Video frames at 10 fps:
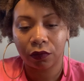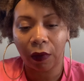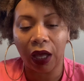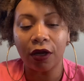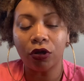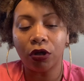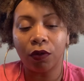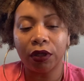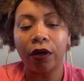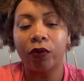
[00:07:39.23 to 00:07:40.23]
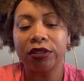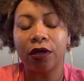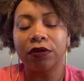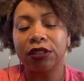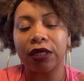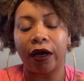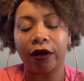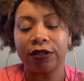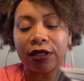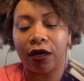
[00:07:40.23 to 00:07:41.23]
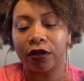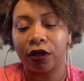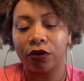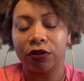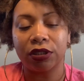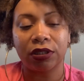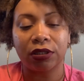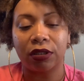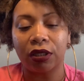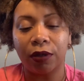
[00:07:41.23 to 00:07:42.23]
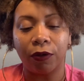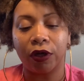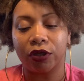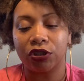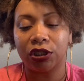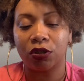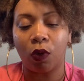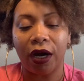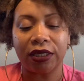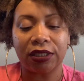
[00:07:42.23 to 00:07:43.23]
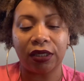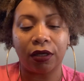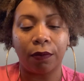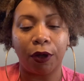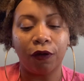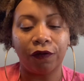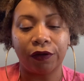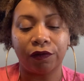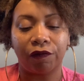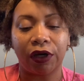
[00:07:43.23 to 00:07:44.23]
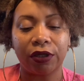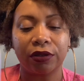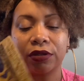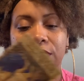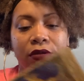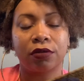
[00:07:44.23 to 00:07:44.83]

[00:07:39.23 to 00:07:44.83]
I don't know what's up with this air sign, though. This is Libra energy twice, and they're both in reverse.